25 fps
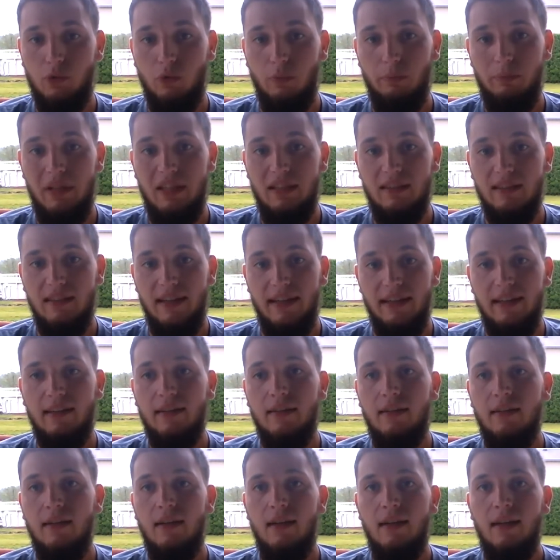will be like.
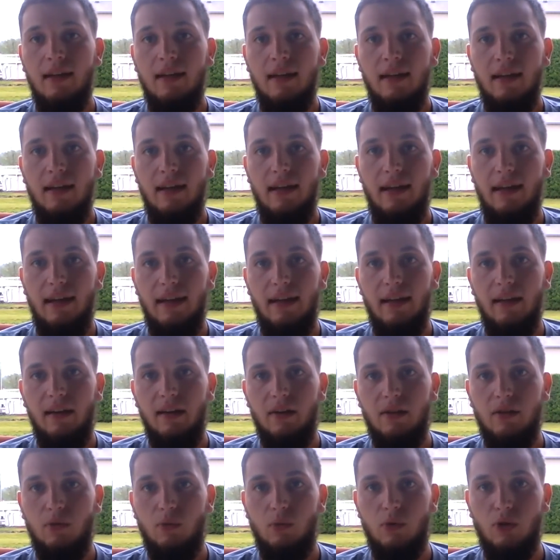
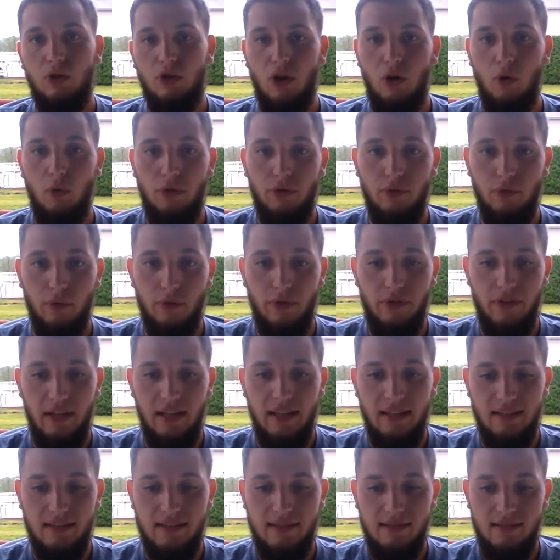And we'll go through
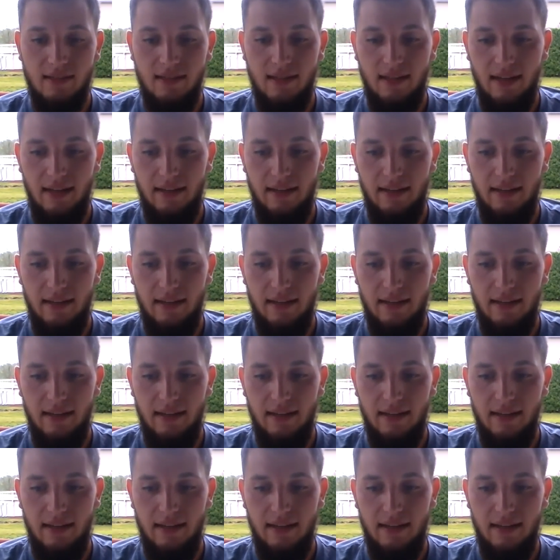things